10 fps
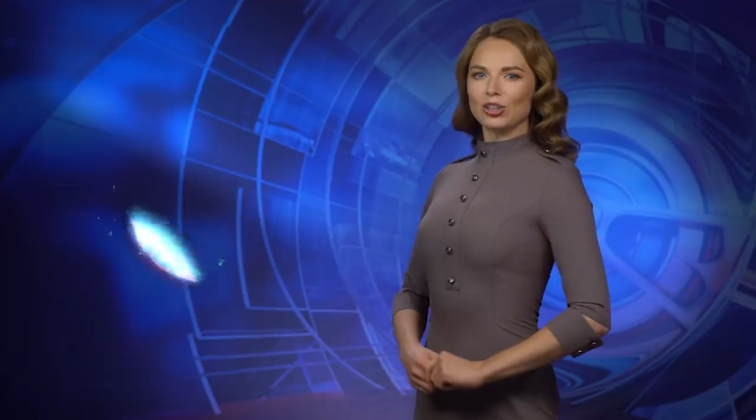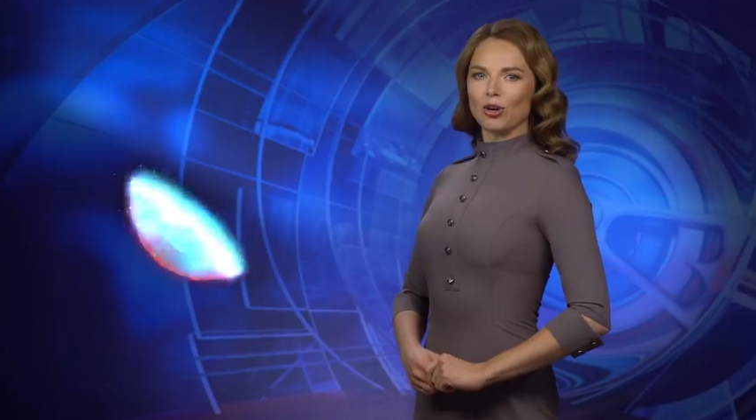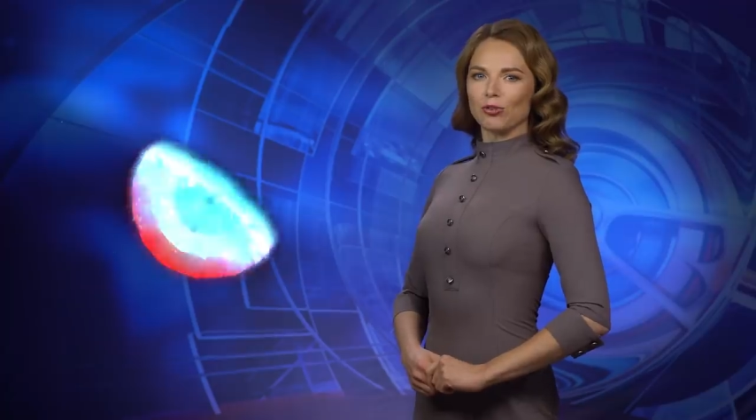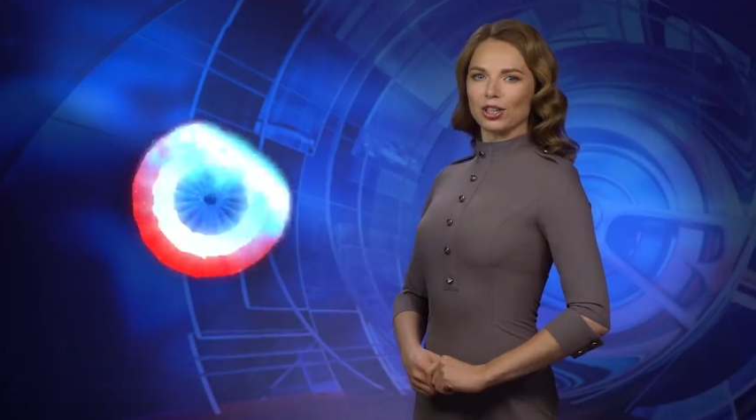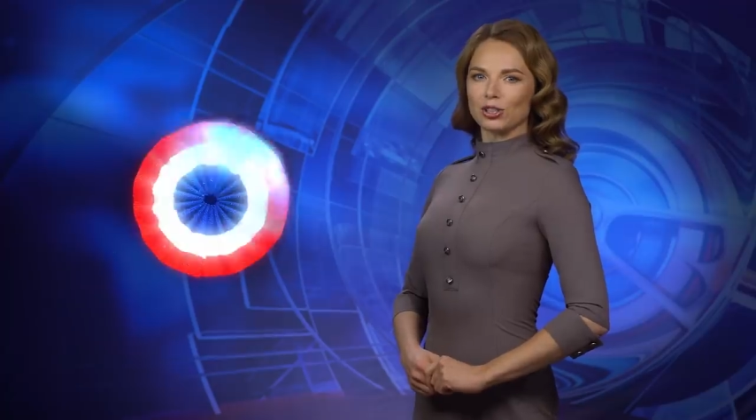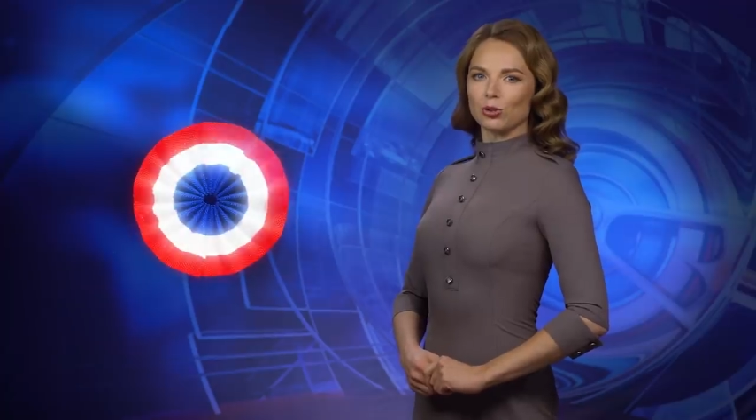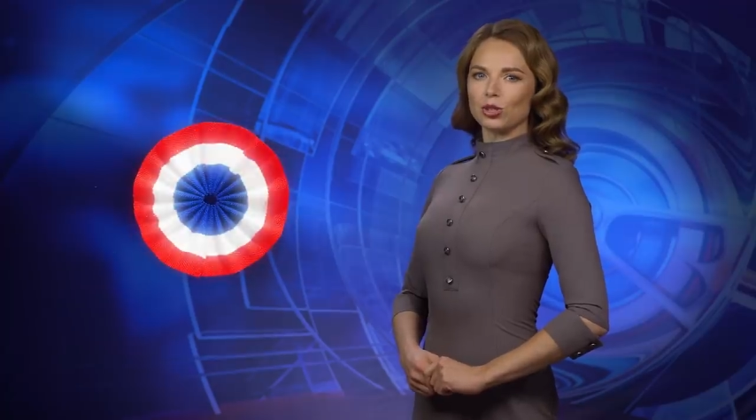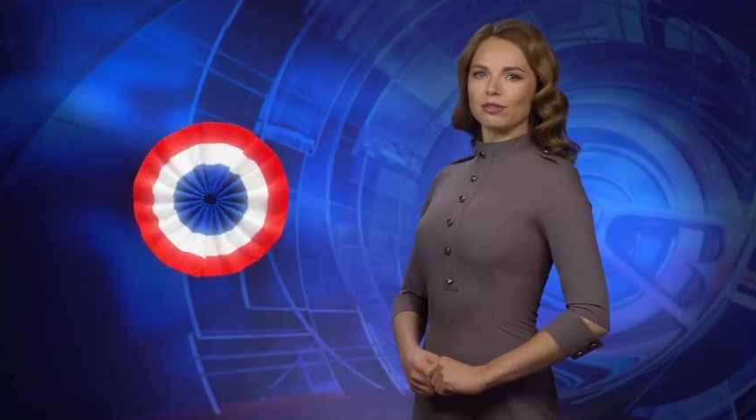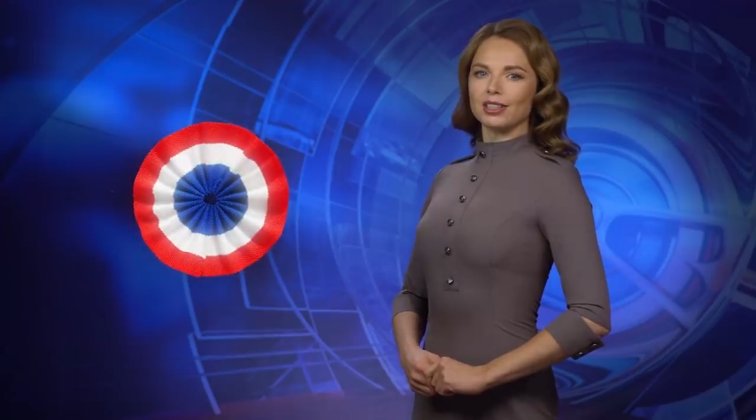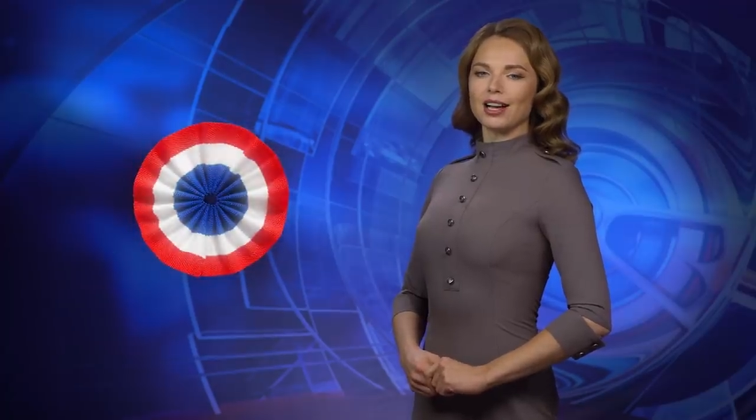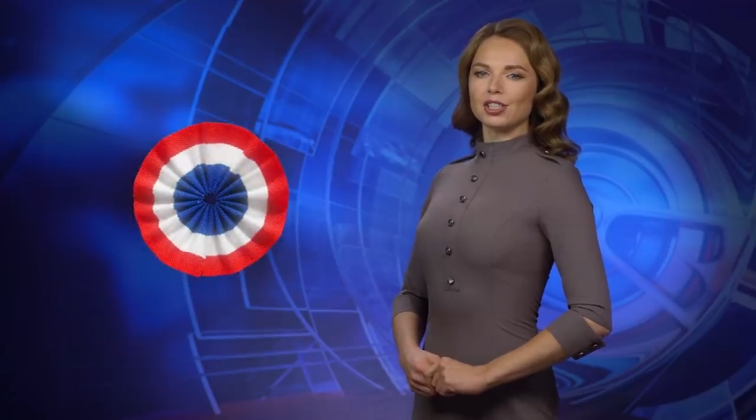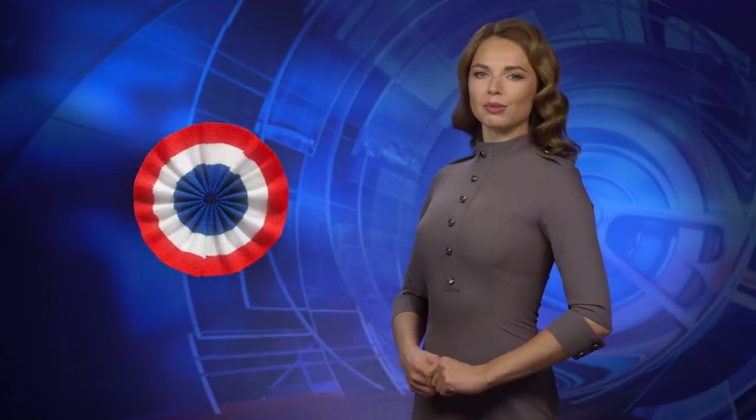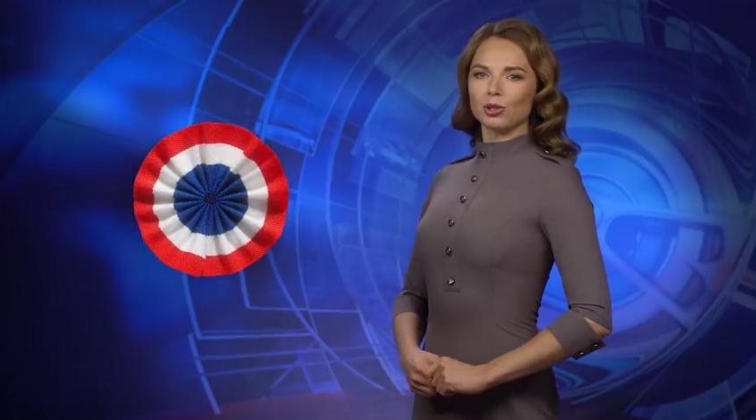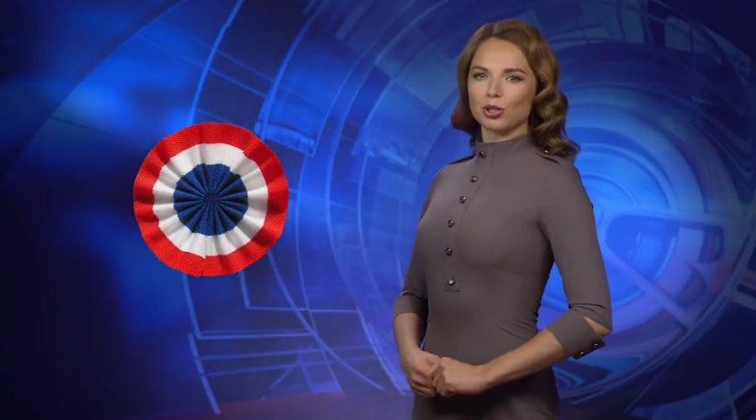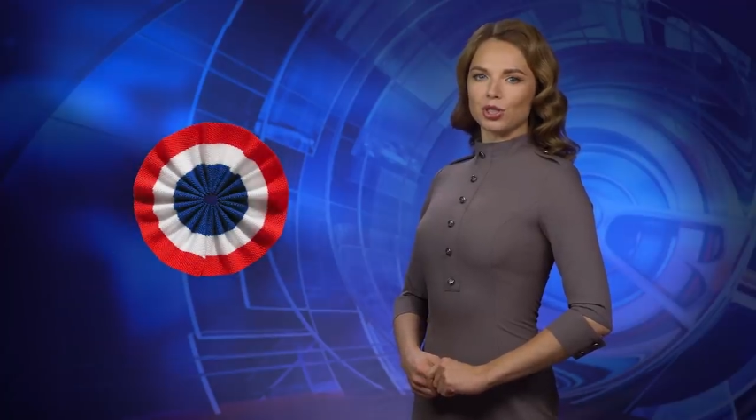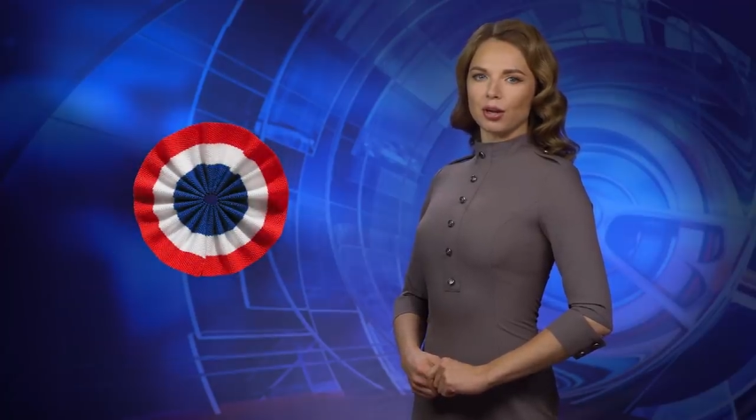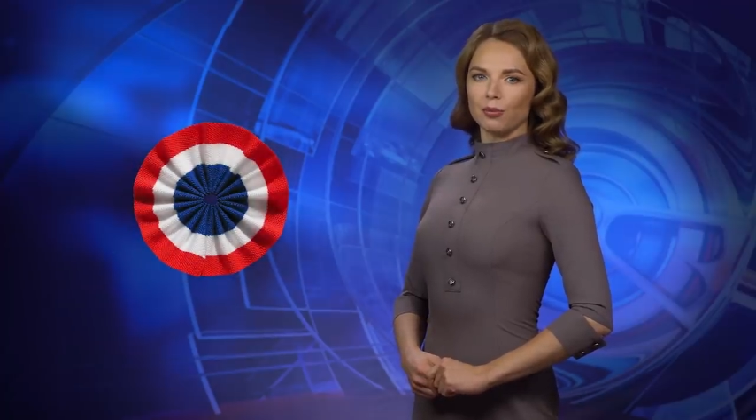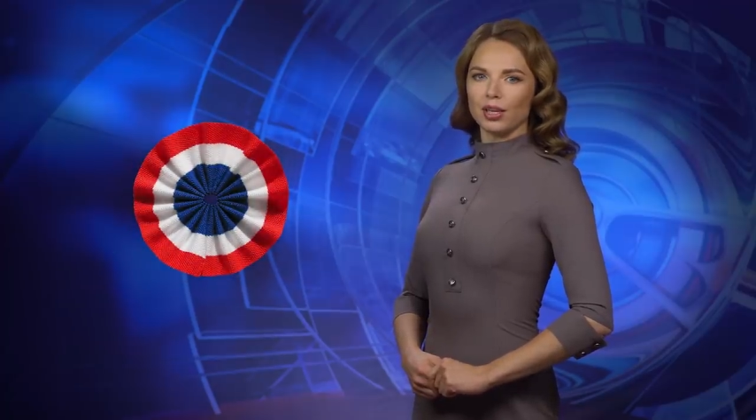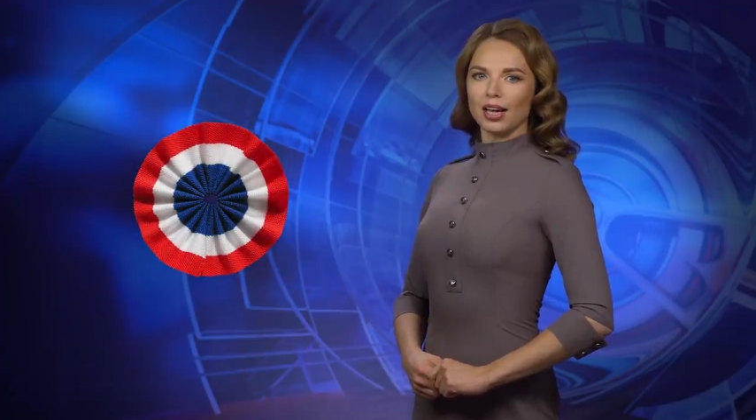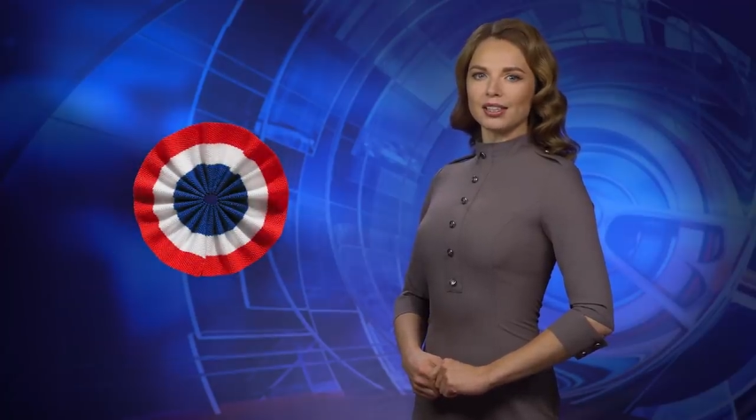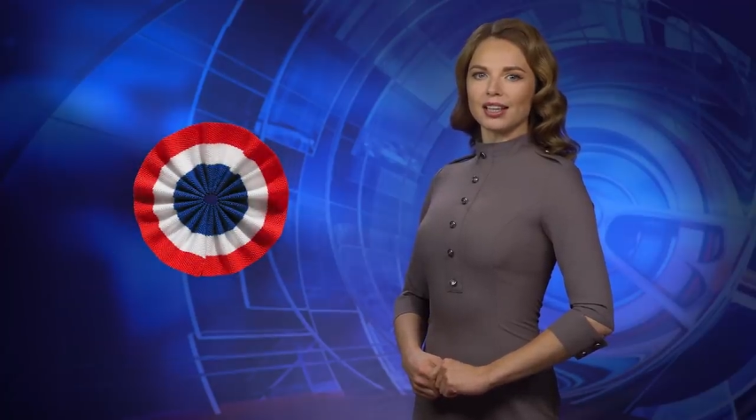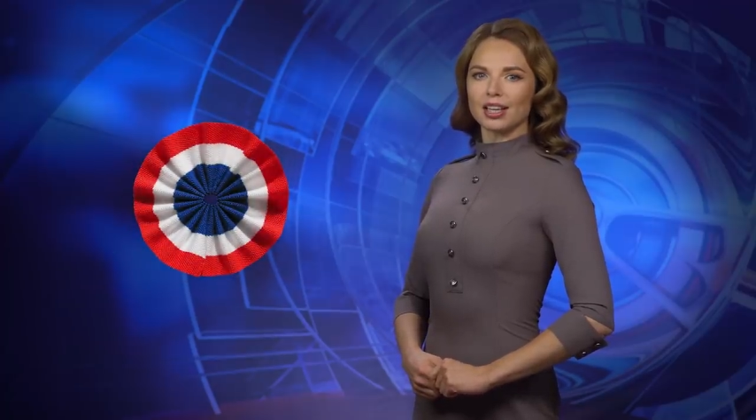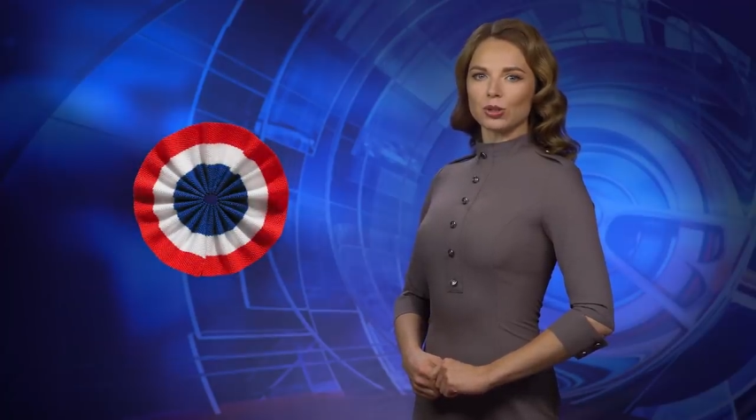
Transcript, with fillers: You can also exchange this new resource